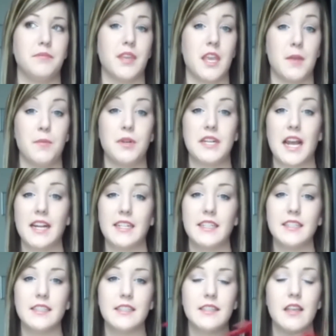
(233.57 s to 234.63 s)
heat
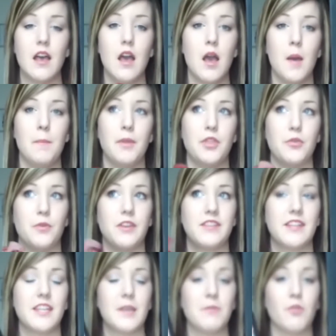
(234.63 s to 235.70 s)
protectants, but the
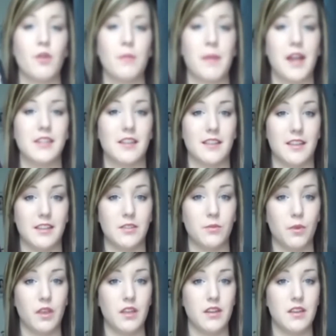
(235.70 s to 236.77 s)
reason I keep going back to
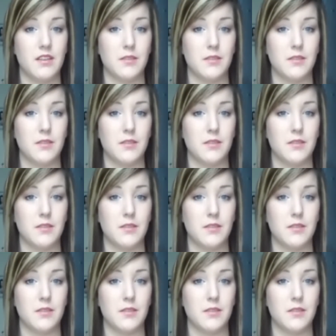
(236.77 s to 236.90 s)
this one